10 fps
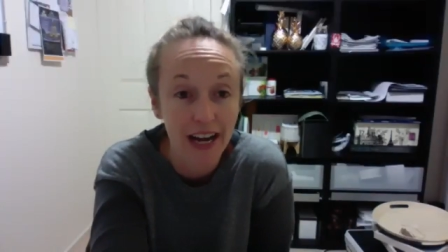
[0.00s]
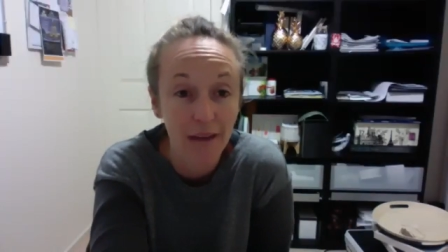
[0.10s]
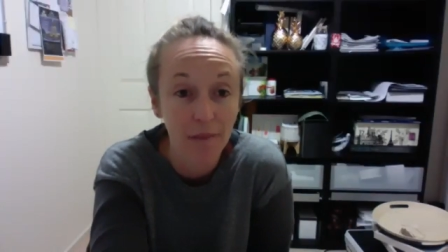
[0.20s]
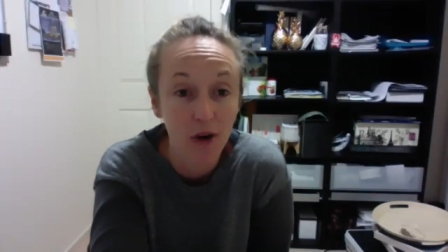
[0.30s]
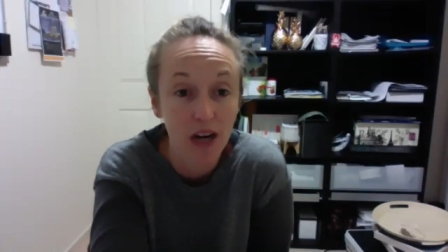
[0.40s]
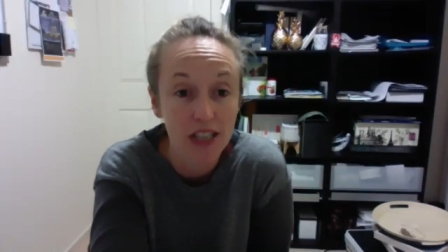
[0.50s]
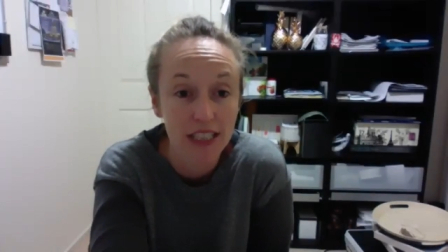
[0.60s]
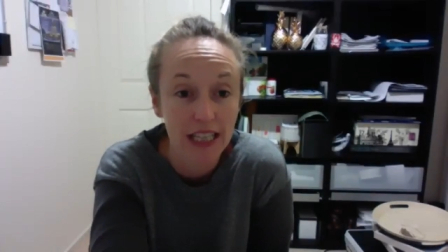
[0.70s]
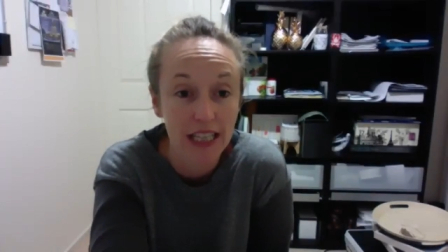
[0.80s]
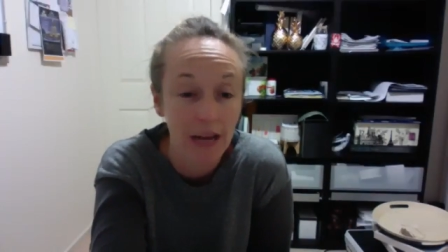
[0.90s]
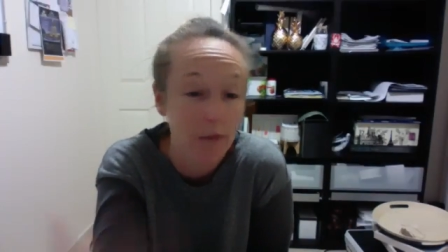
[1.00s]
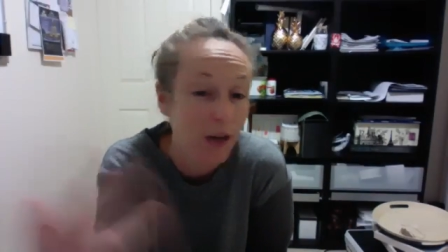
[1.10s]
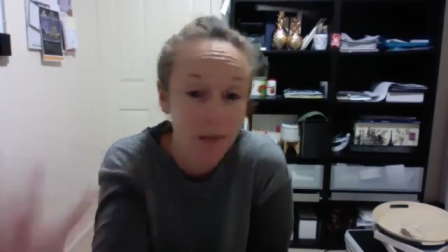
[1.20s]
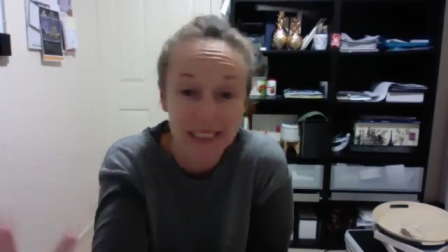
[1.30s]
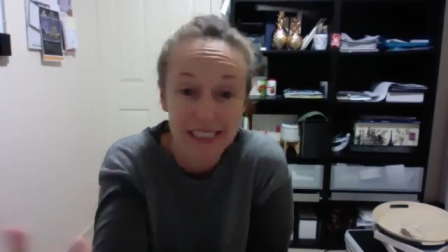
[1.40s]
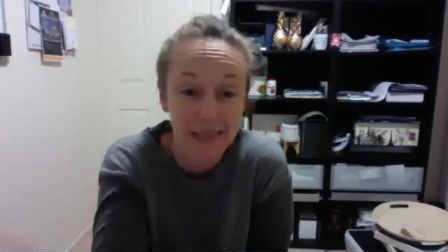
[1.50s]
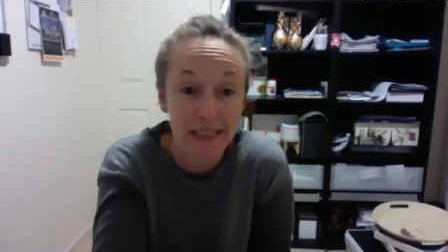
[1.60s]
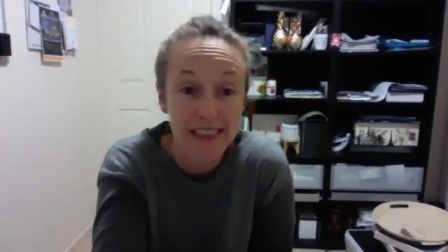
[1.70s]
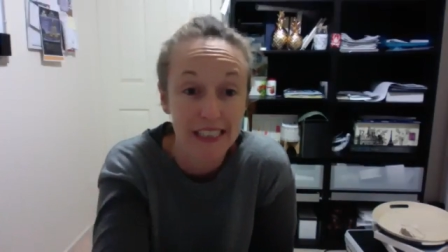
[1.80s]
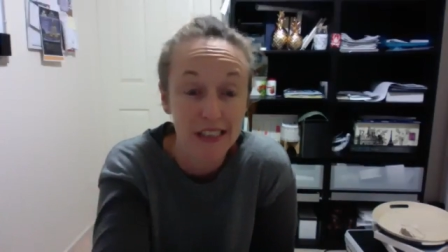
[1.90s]
and why the business
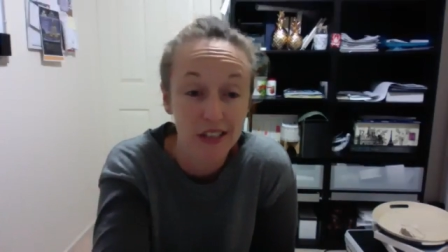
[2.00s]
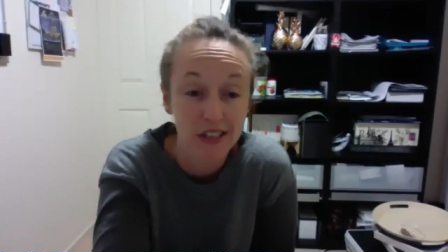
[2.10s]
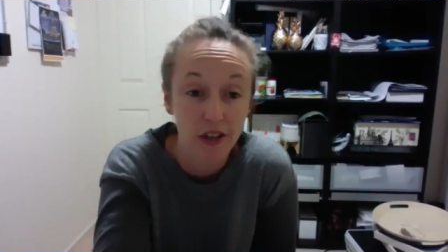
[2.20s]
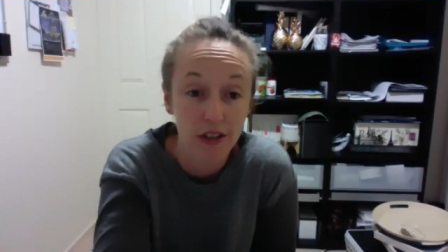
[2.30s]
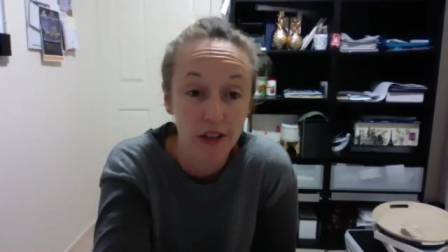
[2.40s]
made sense to her.